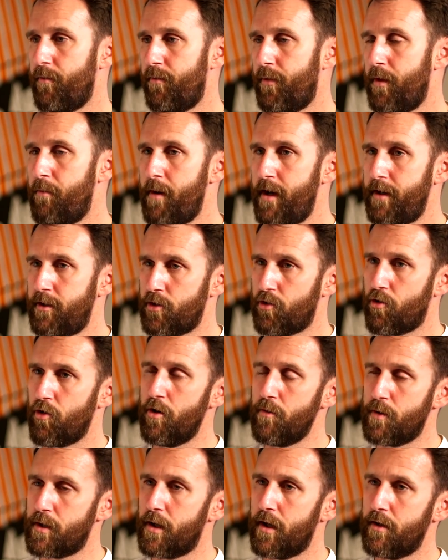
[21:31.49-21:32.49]
the men's
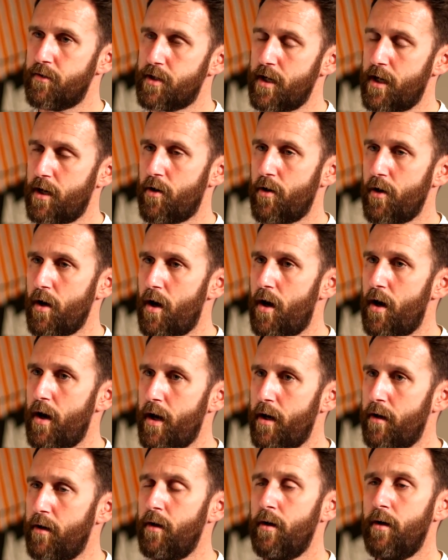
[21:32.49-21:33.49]
groups that I've seen
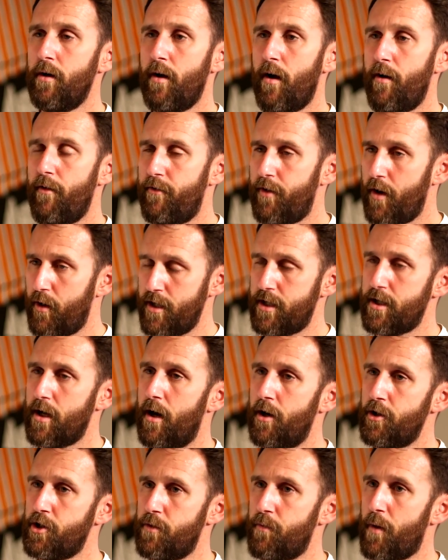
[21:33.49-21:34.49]
online, very
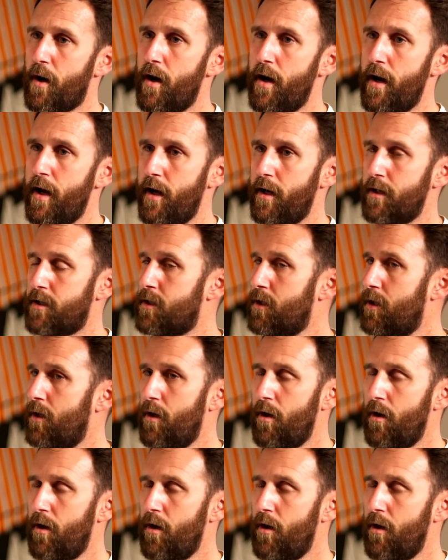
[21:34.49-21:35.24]
touched by it.